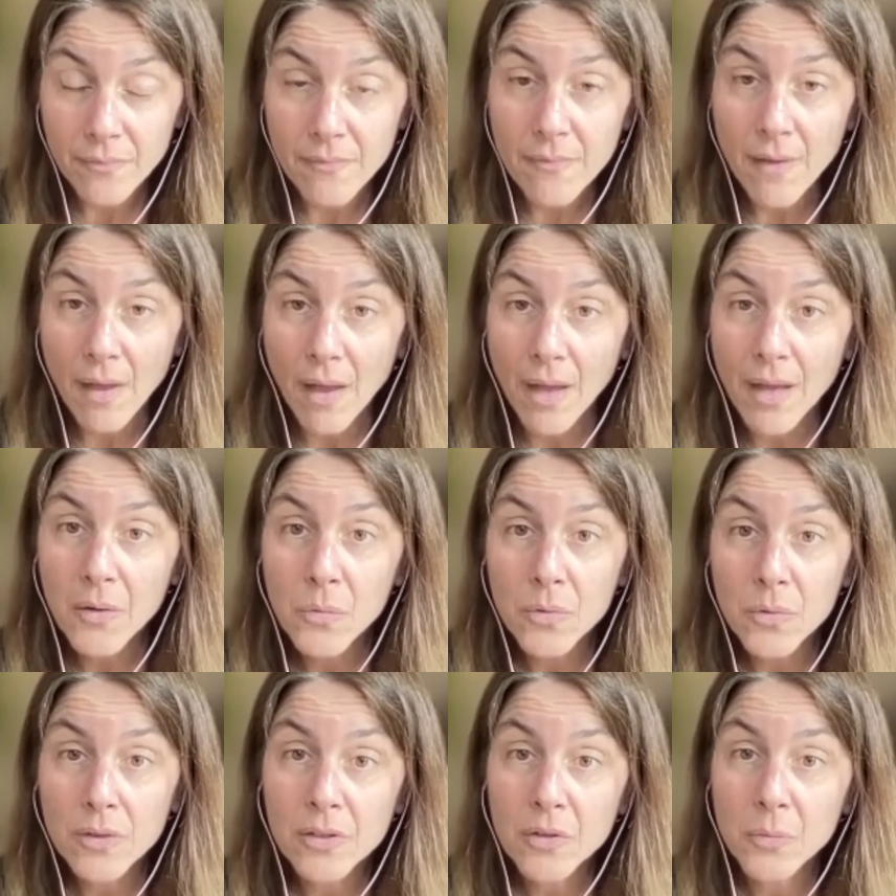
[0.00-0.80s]
I
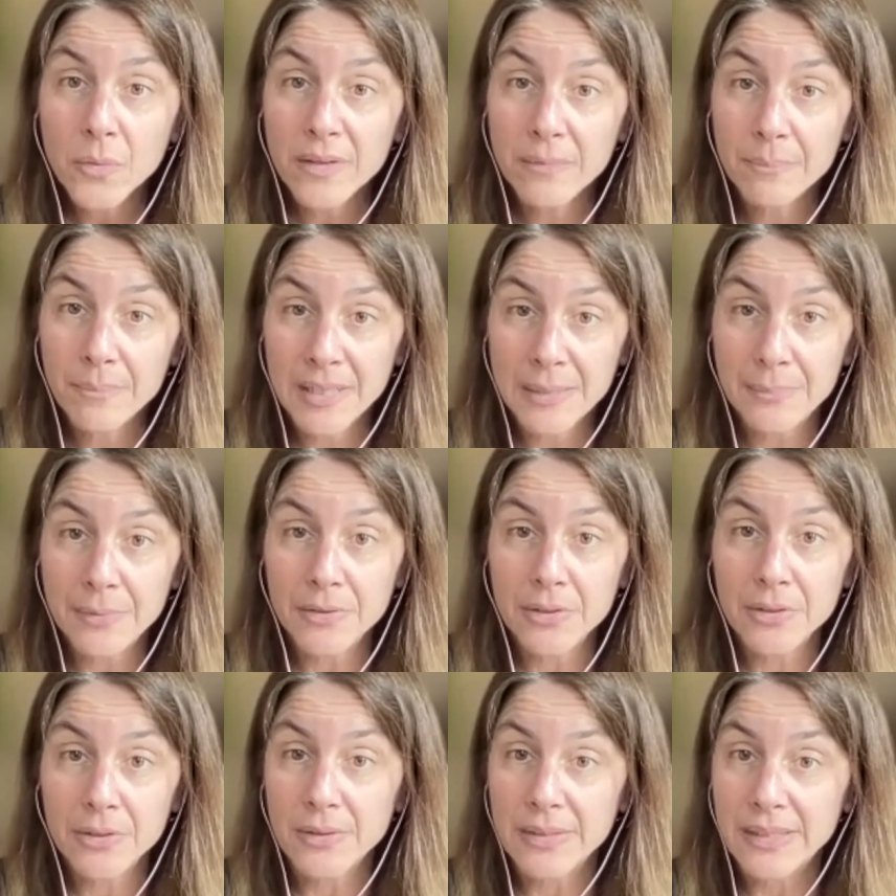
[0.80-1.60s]
work with people
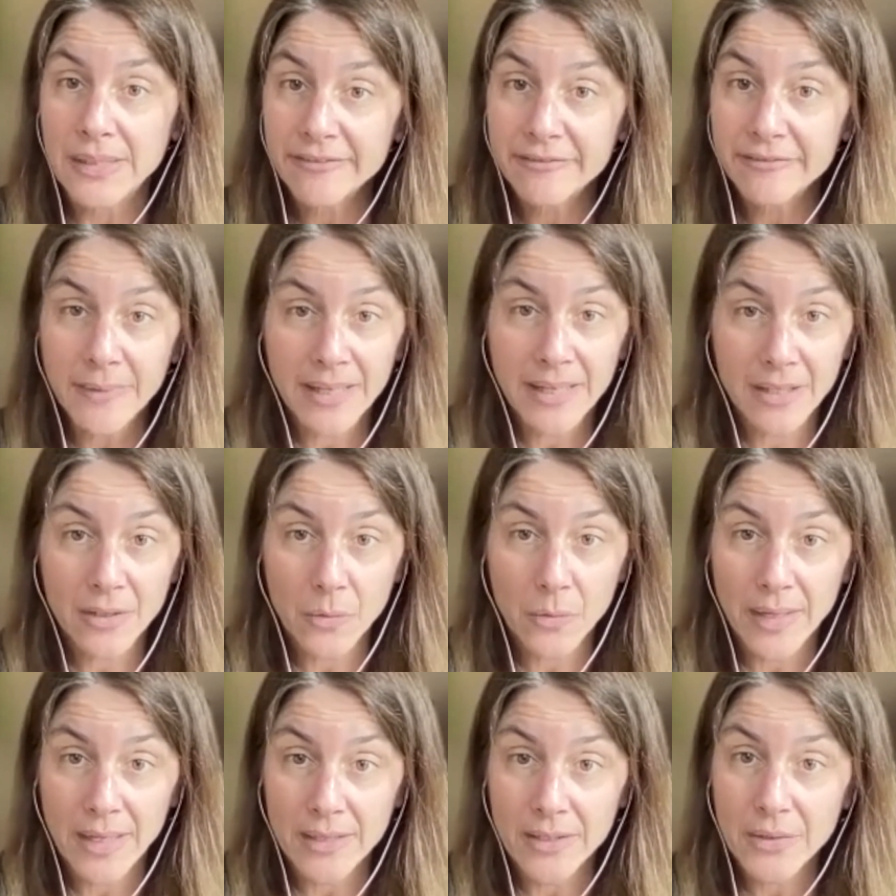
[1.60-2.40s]
who give money
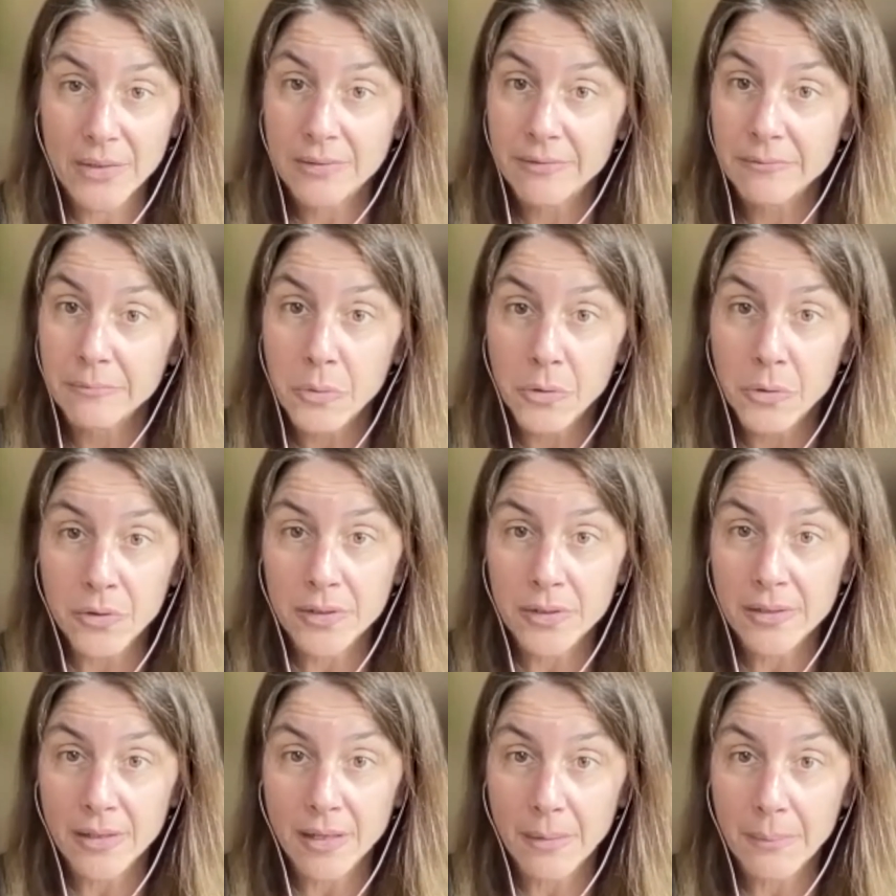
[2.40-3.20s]
away to
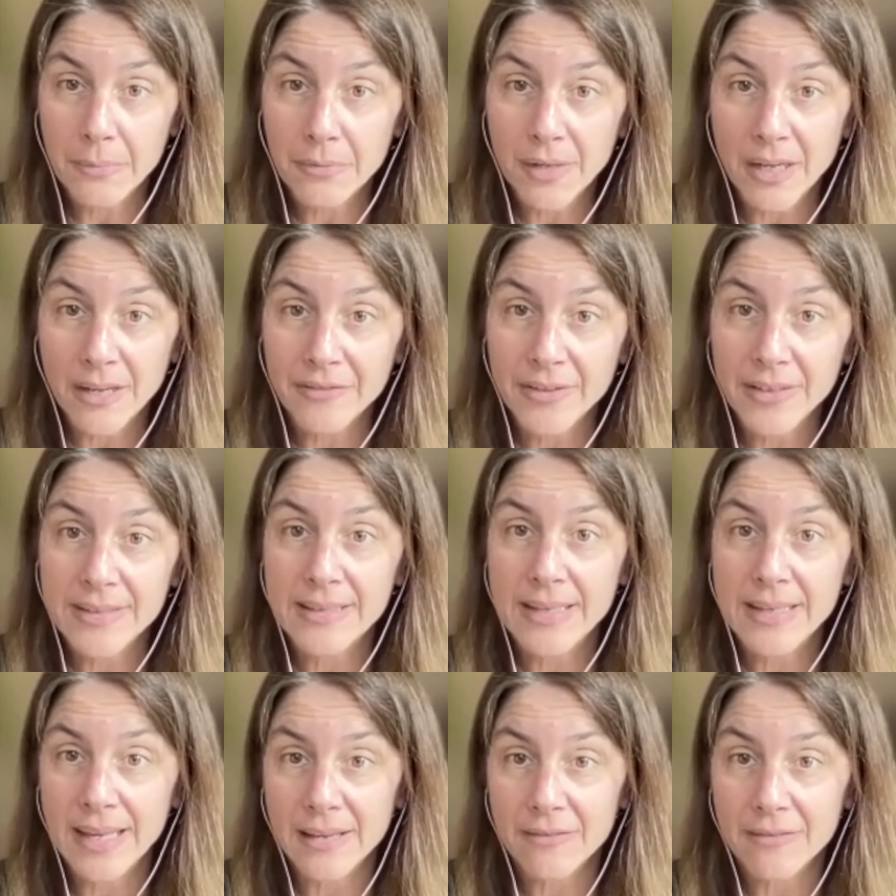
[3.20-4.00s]
important nonprofits
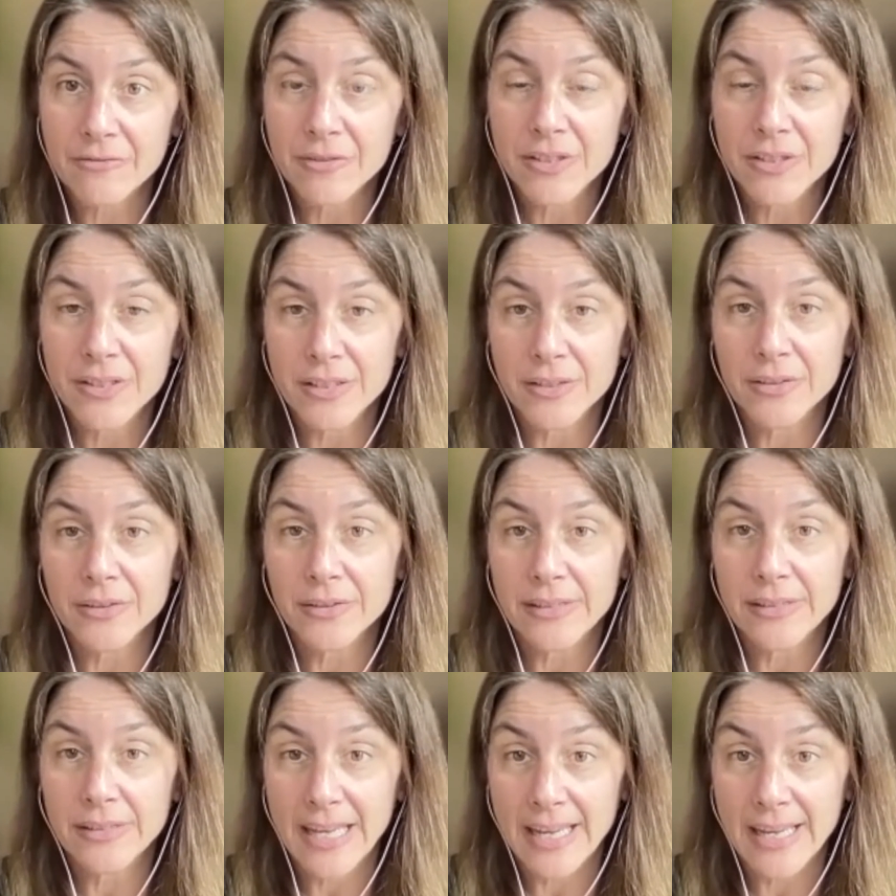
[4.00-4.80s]
every single
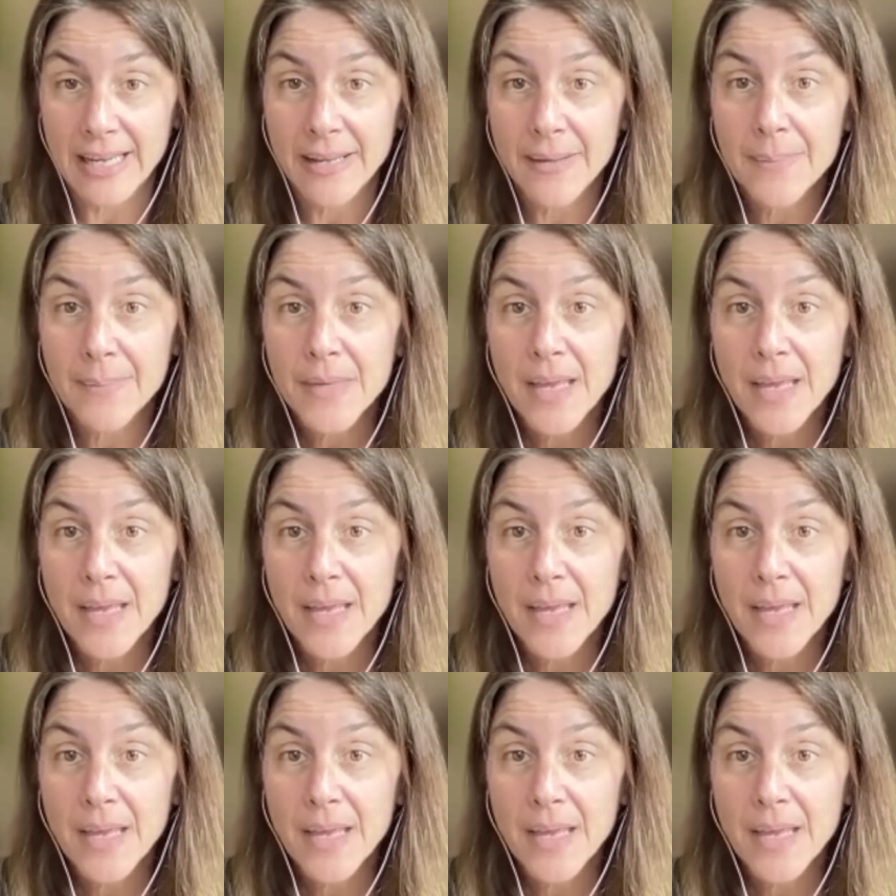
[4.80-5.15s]
day.